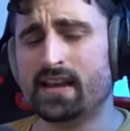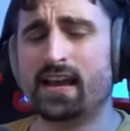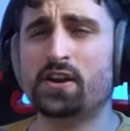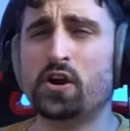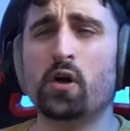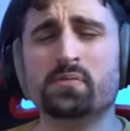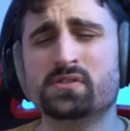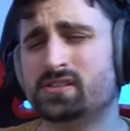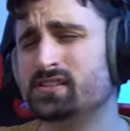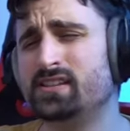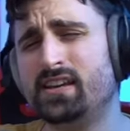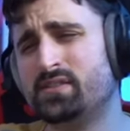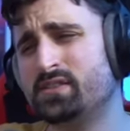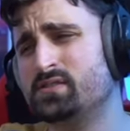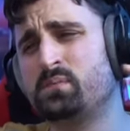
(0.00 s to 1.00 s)
And obviously,
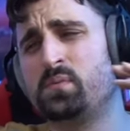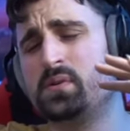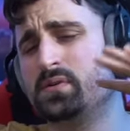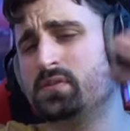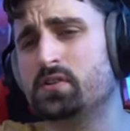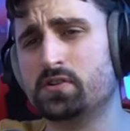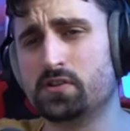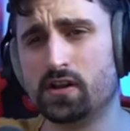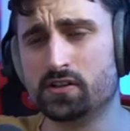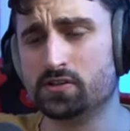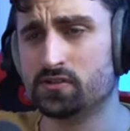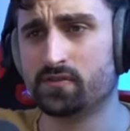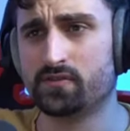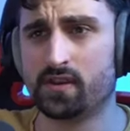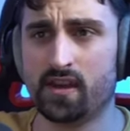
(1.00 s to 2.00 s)
at this point, their
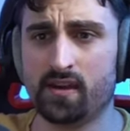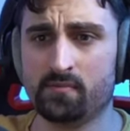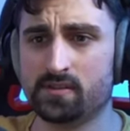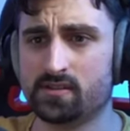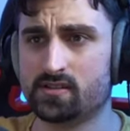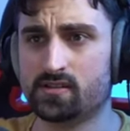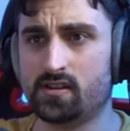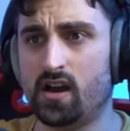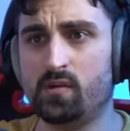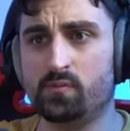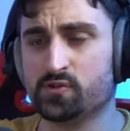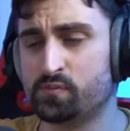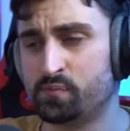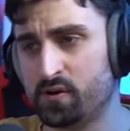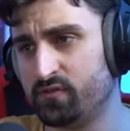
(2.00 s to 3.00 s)
knowledge of the game is
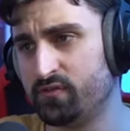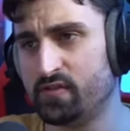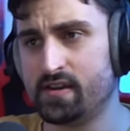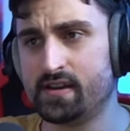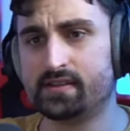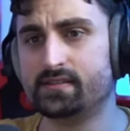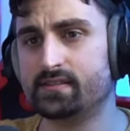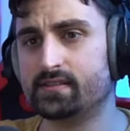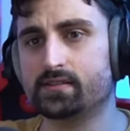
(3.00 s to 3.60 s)
almost perfect.